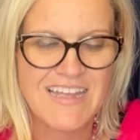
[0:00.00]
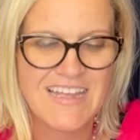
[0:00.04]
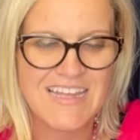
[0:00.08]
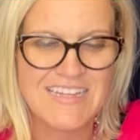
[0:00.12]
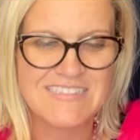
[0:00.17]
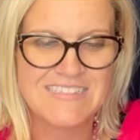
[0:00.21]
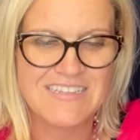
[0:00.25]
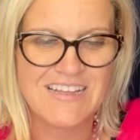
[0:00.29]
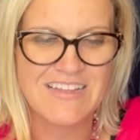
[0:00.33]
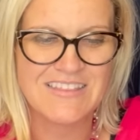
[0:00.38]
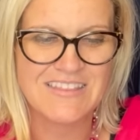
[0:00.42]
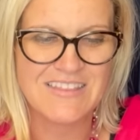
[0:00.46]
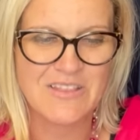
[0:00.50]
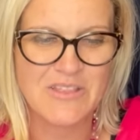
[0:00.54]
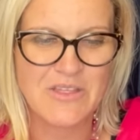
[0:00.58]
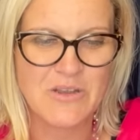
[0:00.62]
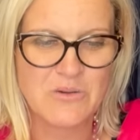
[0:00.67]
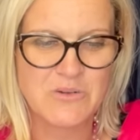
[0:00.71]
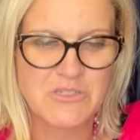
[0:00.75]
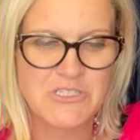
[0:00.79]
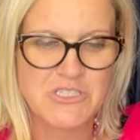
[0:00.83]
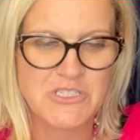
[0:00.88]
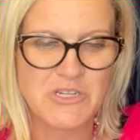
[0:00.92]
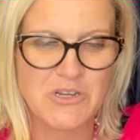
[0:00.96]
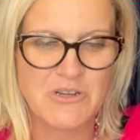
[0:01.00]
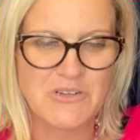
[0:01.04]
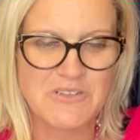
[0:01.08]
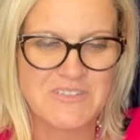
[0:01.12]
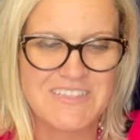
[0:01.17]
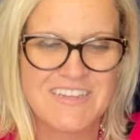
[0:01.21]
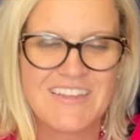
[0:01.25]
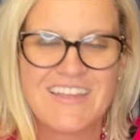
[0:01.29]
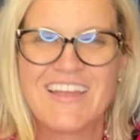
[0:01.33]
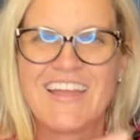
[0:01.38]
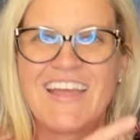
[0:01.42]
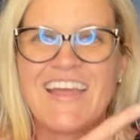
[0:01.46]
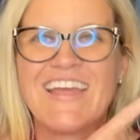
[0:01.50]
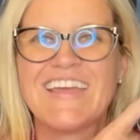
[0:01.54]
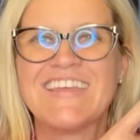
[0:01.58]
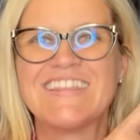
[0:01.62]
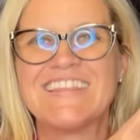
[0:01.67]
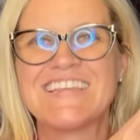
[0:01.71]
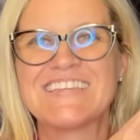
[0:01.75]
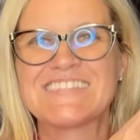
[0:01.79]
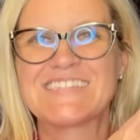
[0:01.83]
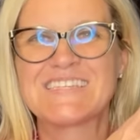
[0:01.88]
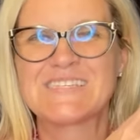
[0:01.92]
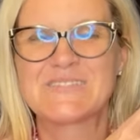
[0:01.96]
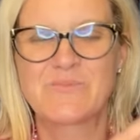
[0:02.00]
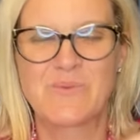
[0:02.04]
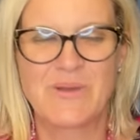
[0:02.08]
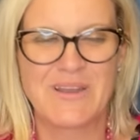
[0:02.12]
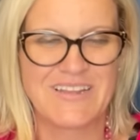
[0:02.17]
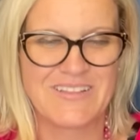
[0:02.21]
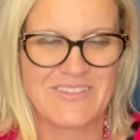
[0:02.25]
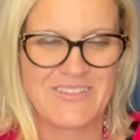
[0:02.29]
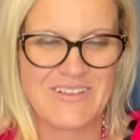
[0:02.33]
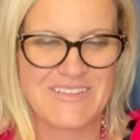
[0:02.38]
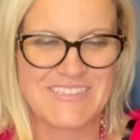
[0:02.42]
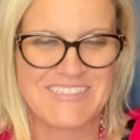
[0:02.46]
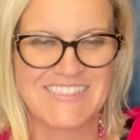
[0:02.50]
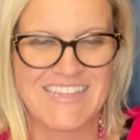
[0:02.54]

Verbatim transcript: It's got the little shirt. And this is what it looks